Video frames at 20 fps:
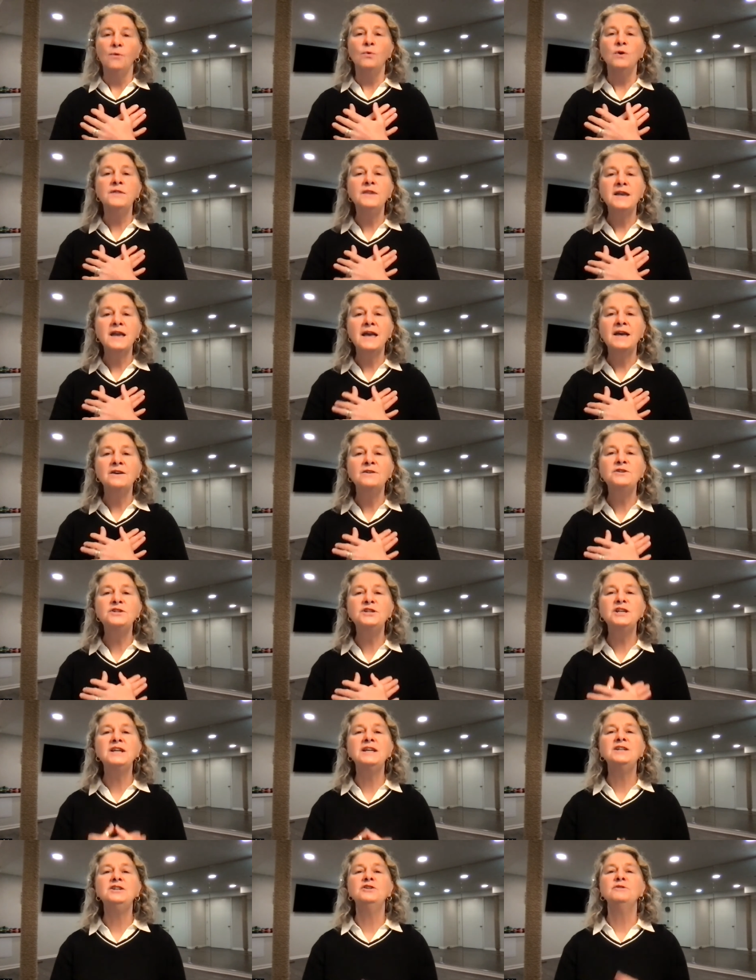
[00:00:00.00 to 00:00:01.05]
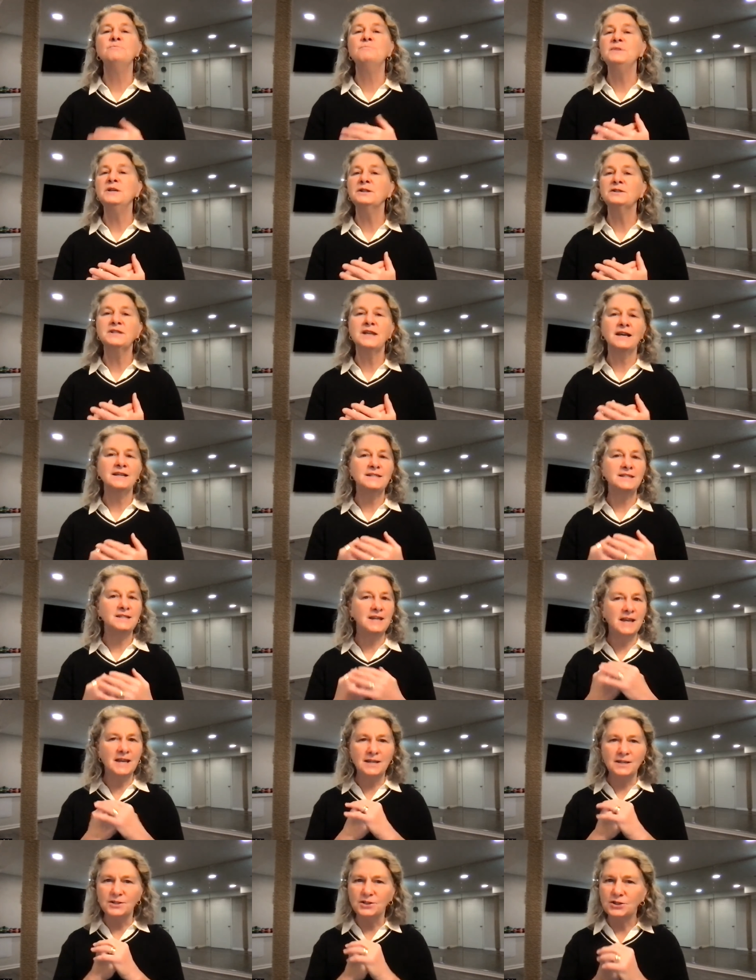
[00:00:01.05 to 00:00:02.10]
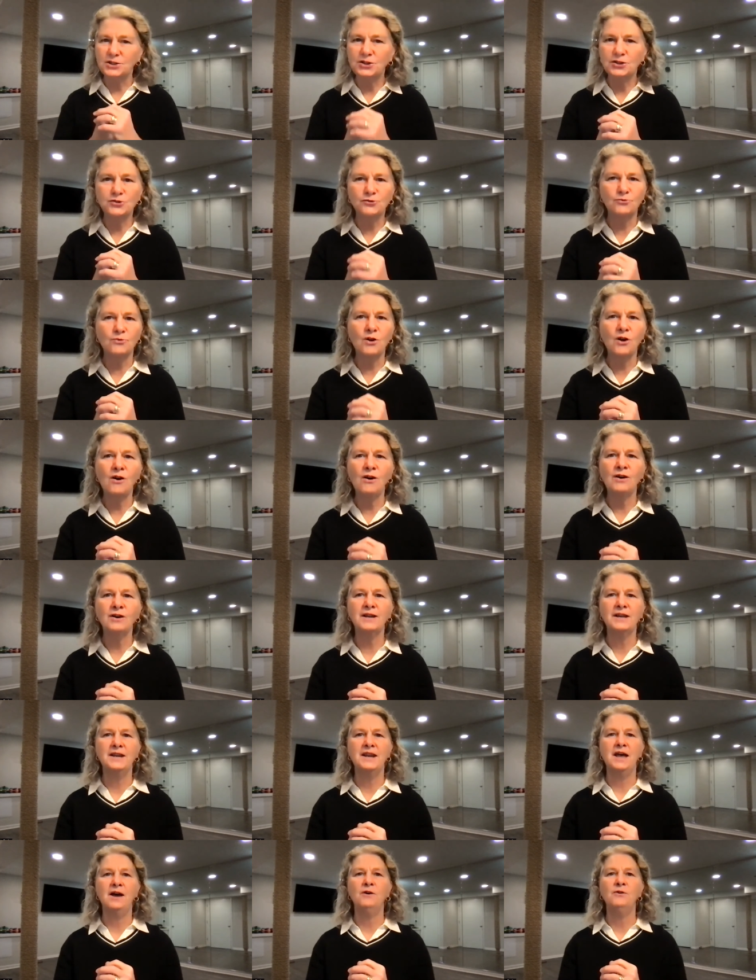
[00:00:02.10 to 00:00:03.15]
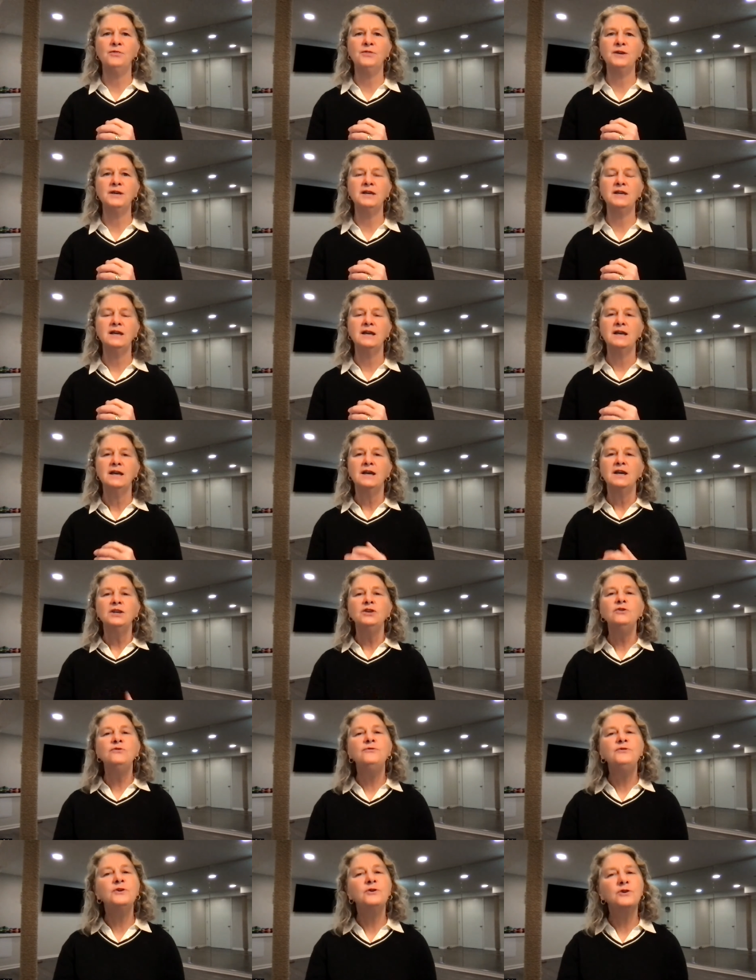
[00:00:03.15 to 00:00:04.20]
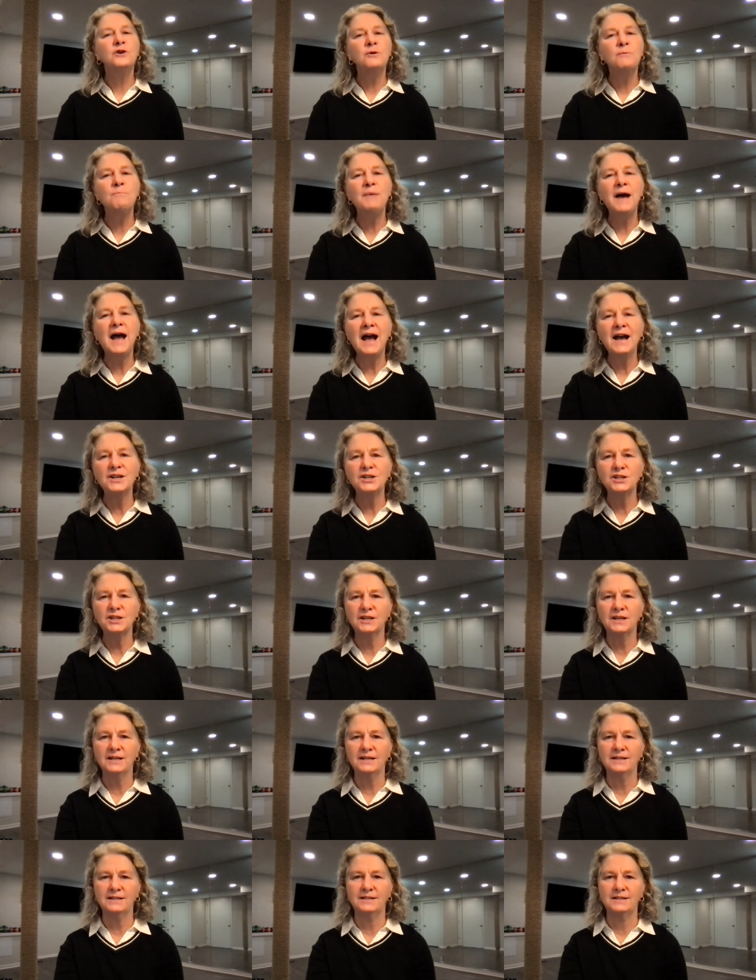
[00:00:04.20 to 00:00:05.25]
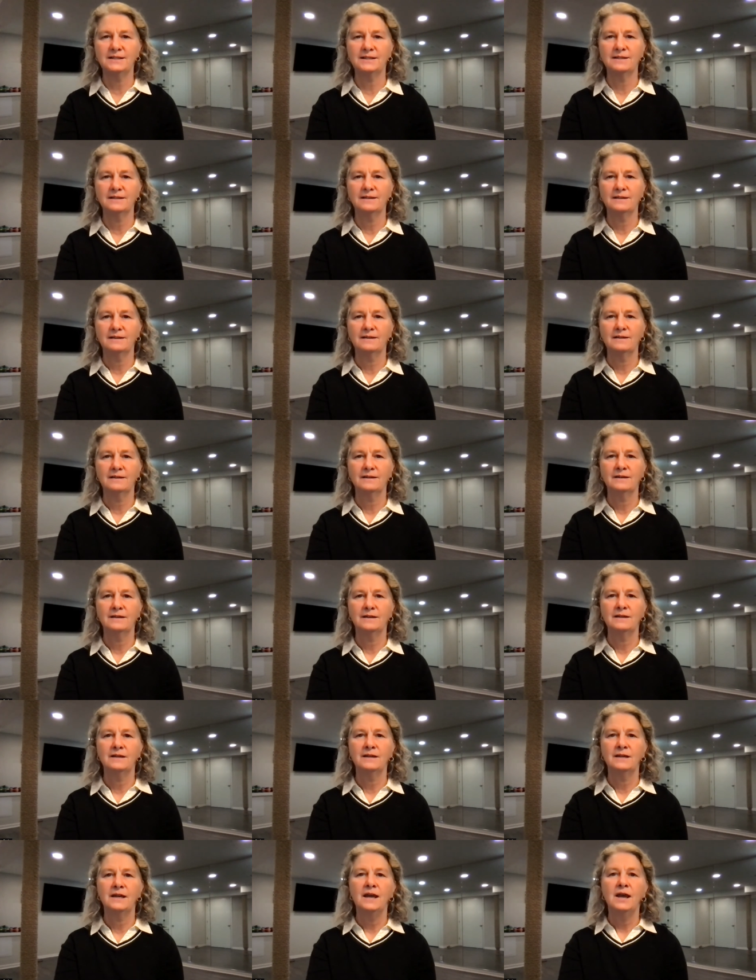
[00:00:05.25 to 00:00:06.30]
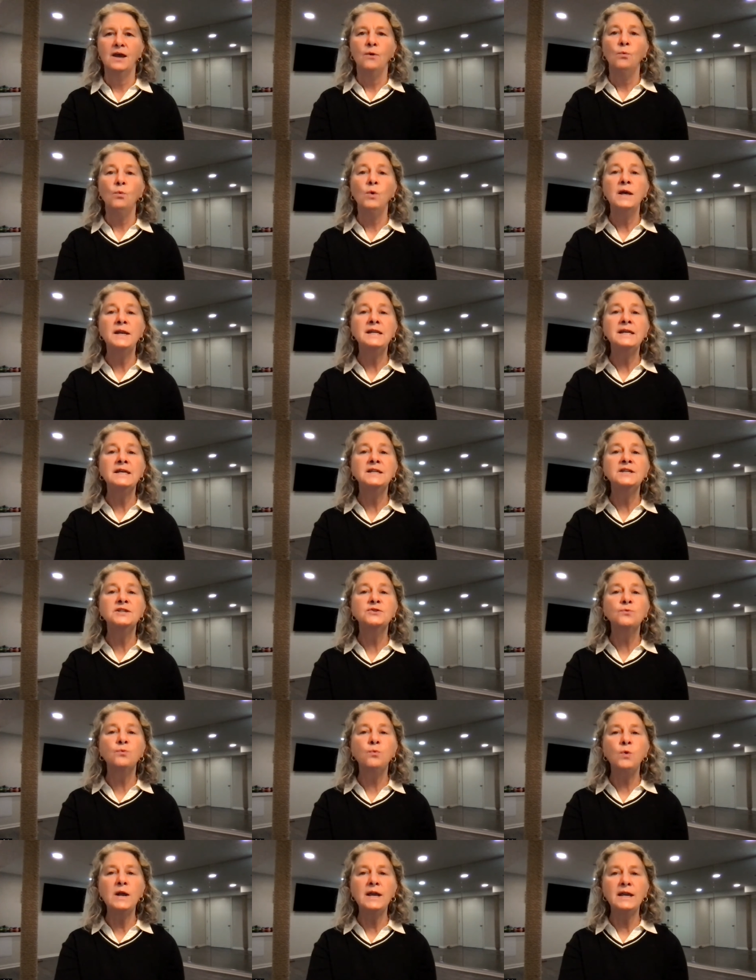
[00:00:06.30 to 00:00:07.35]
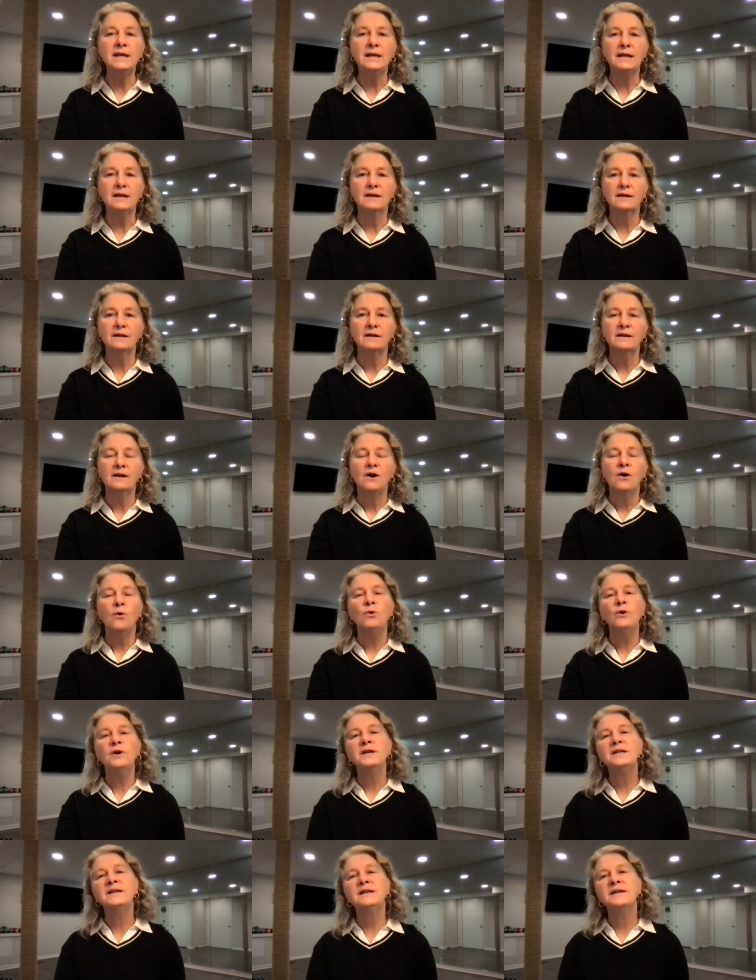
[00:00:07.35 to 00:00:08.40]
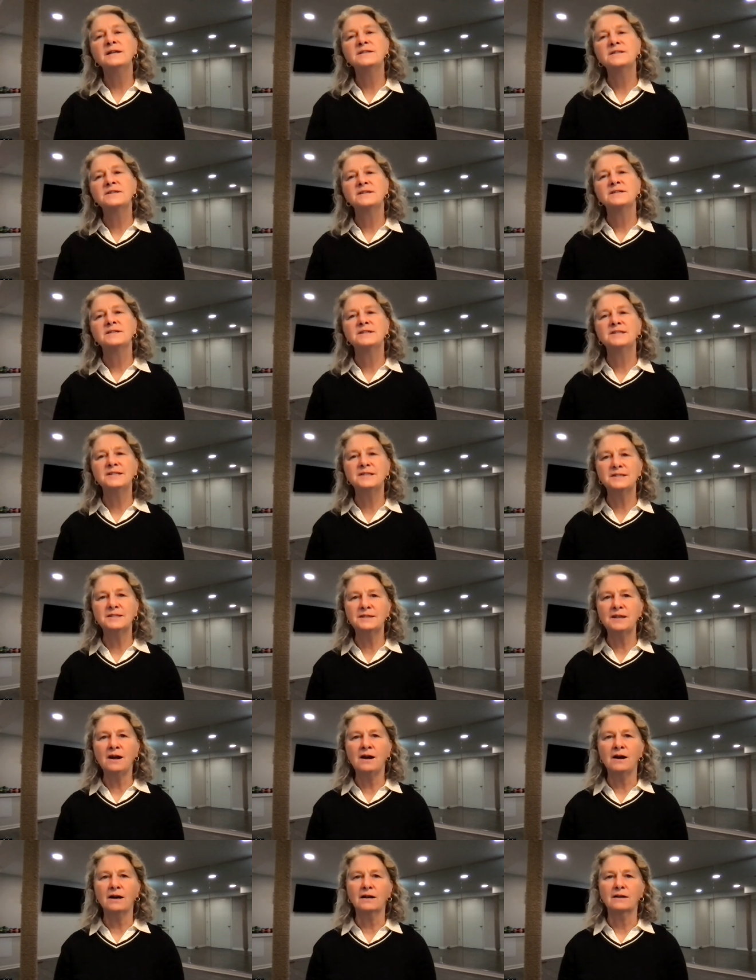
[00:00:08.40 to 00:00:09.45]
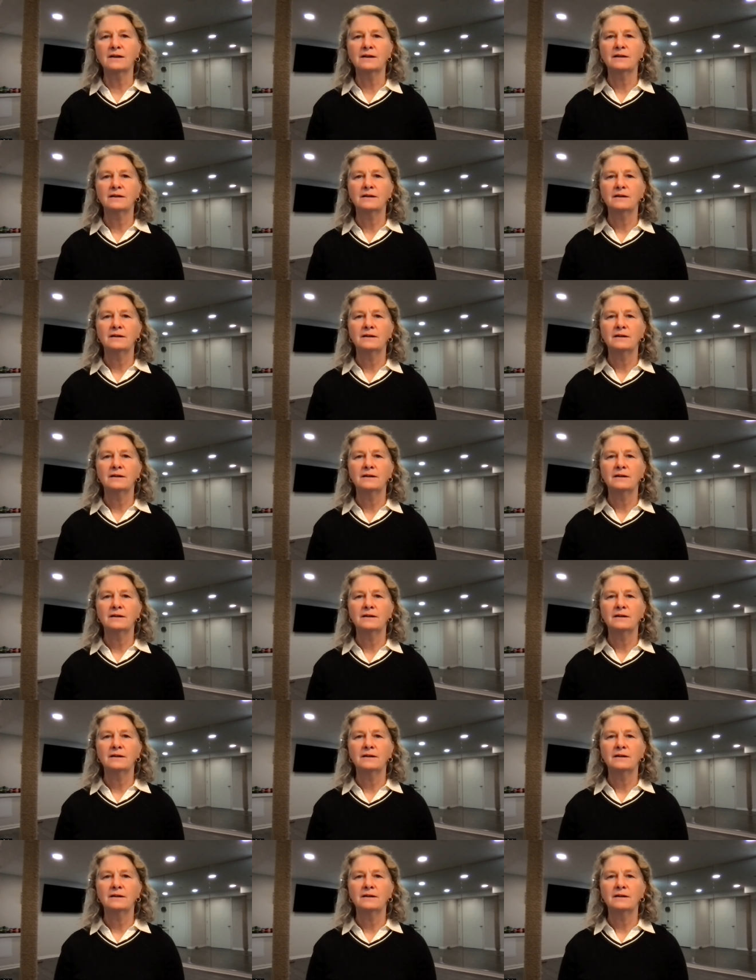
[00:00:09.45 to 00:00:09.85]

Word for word: When the energy in your middle dantian is strong and healthy, you feel compassionate. When it is weak or it gets stuck,